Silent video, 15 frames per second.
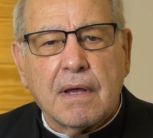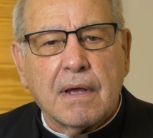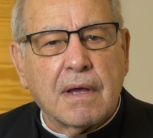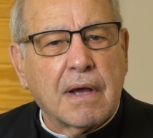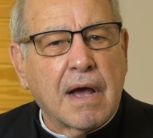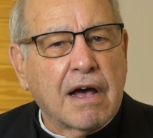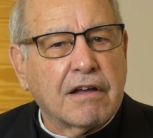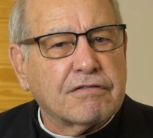
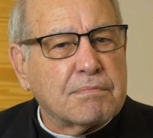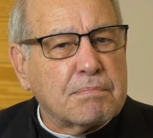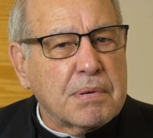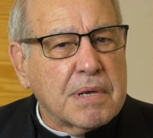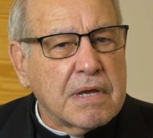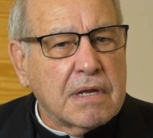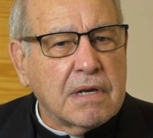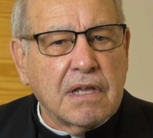it has
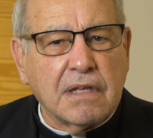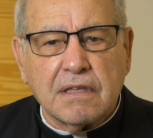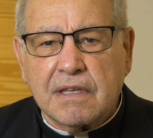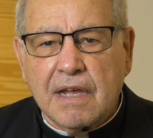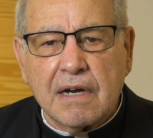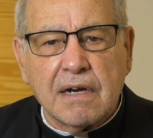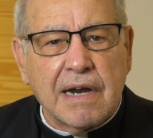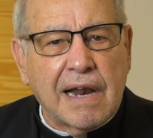been
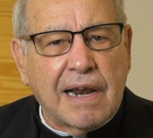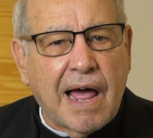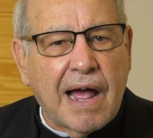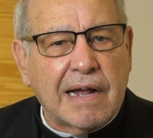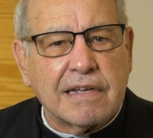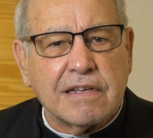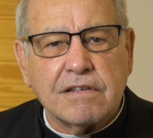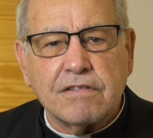
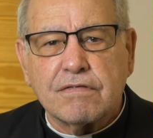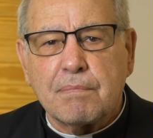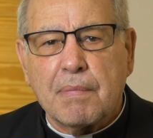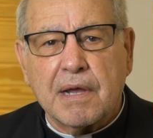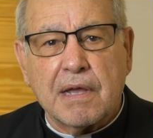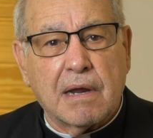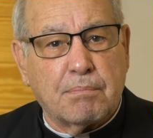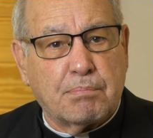internalized
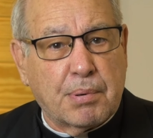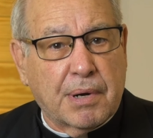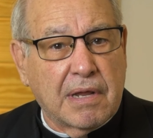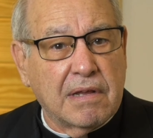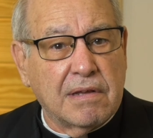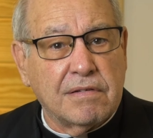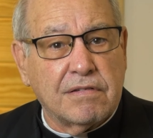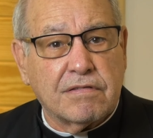by our
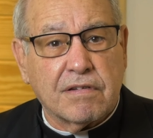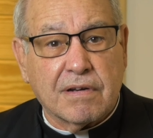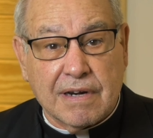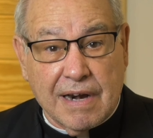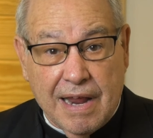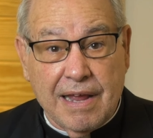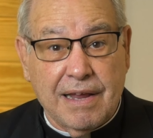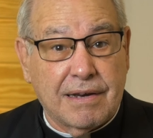priests,
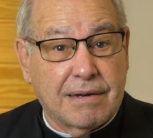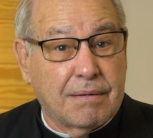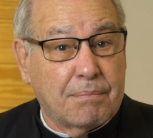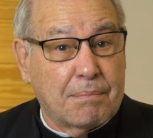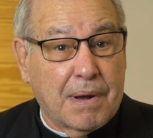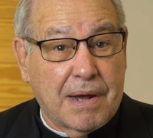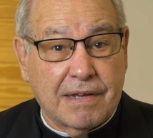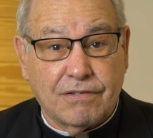
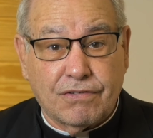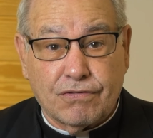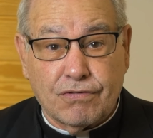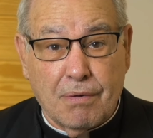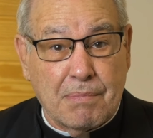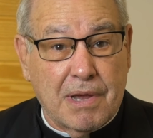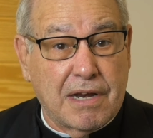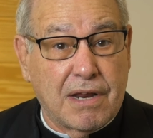read by
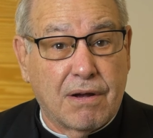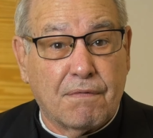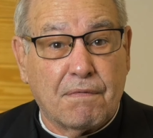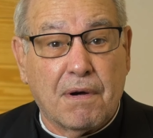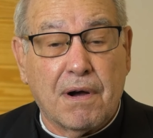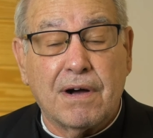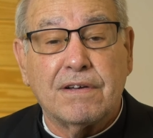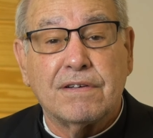so many of
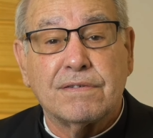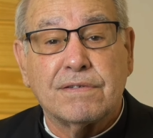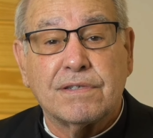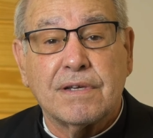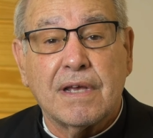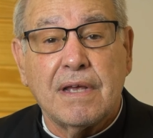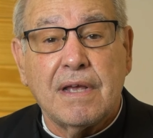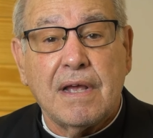us,
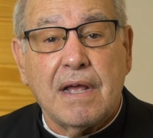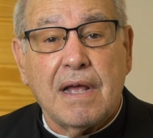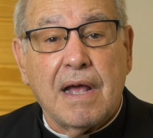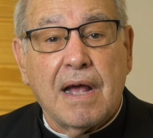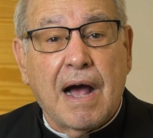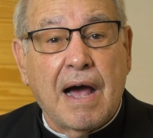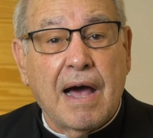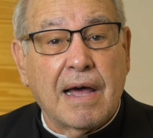
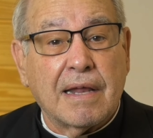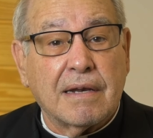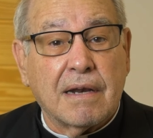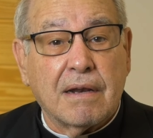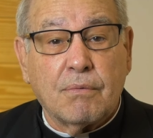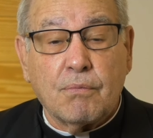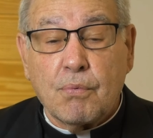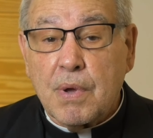
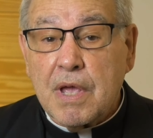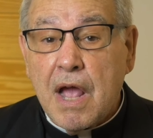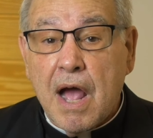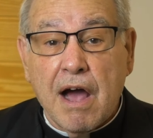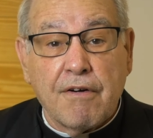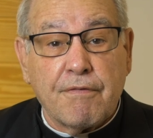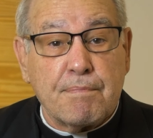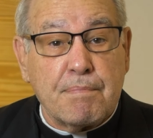and we
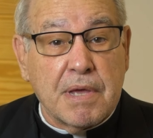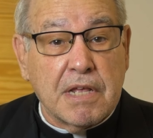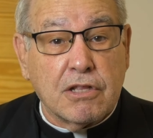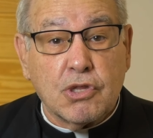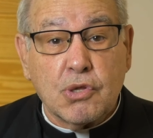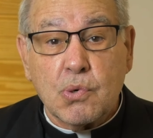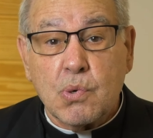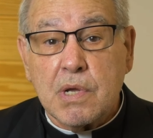have
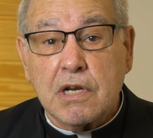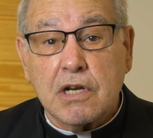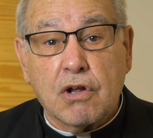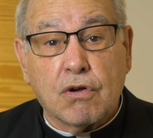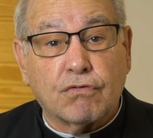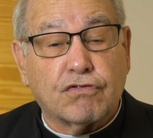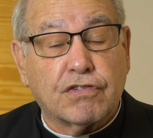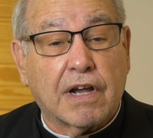been doing
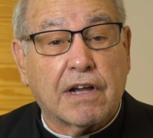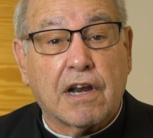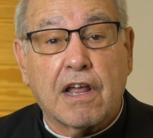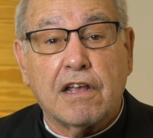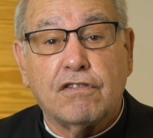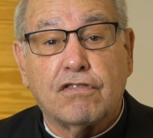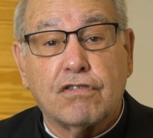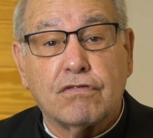
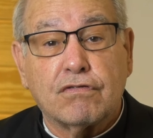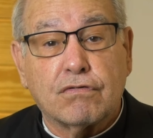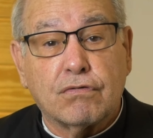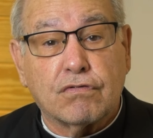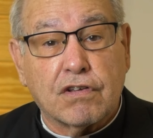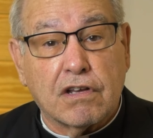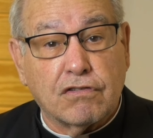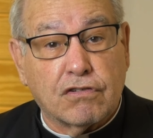consecrations
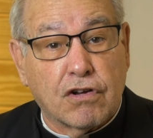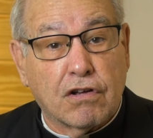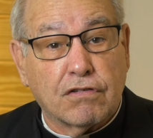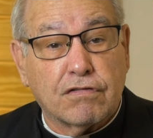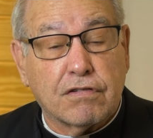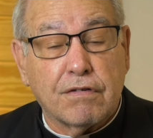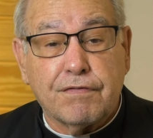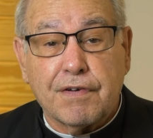to St.
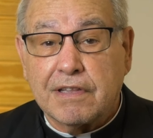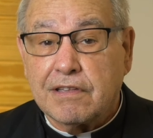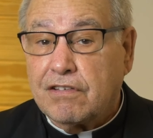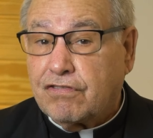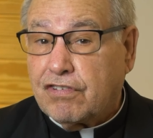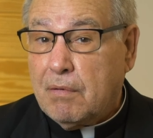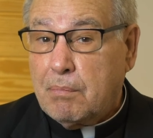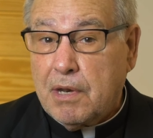Joseph at the
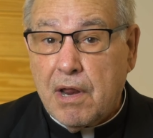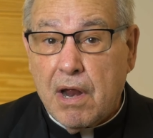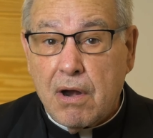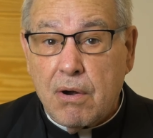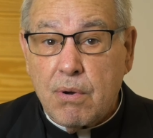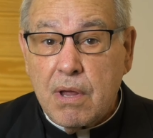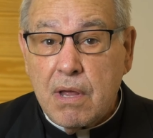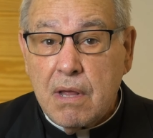
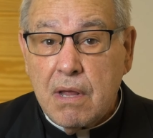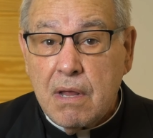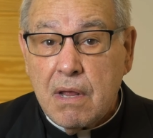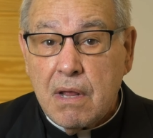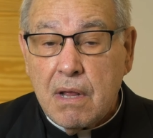seminary,